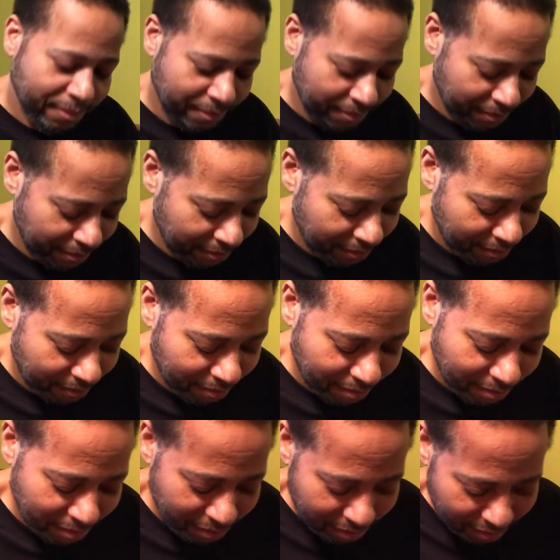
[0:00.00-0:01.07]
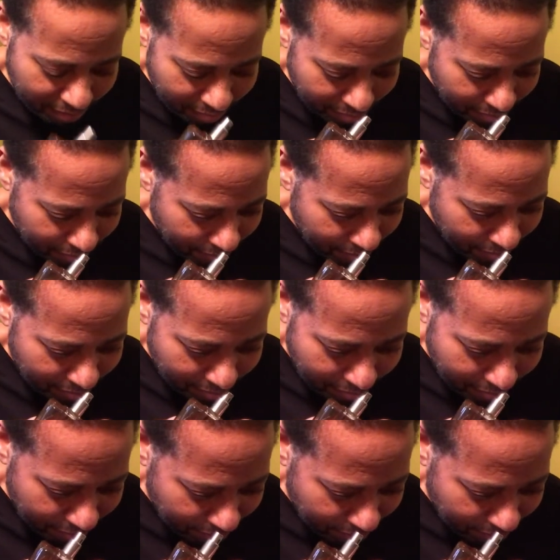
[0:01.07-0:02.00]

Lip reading: (silence)